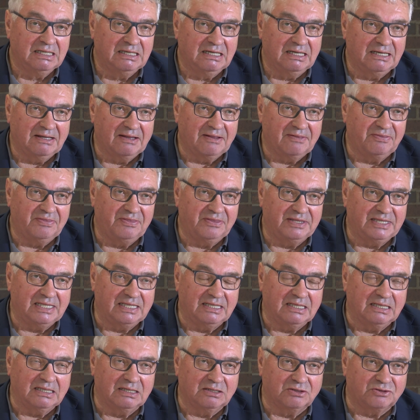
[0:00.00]
uh,
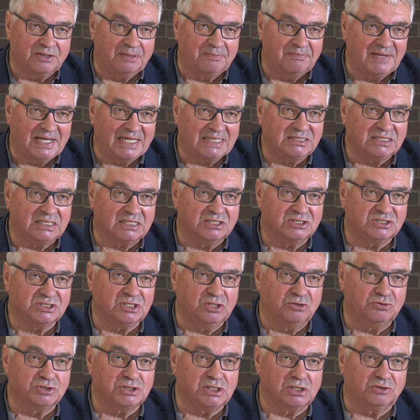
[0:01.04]
the dramatic
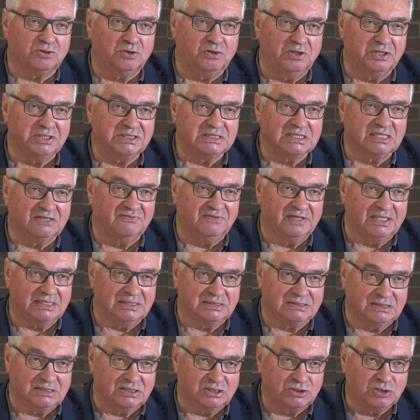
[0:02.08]
social
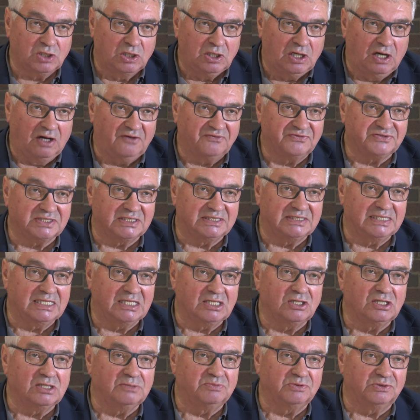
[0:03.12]
consequences of the
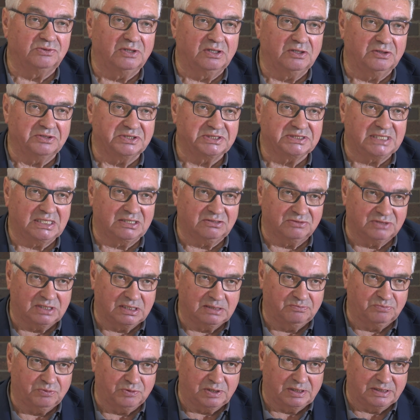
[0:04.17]
neoliberal
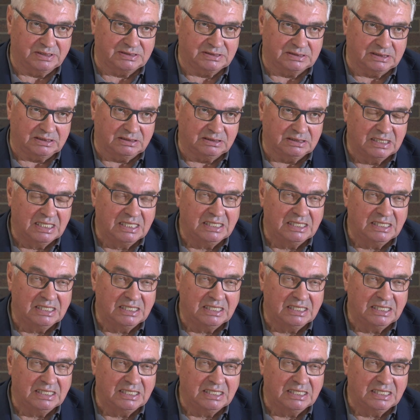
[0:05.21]
austerity policy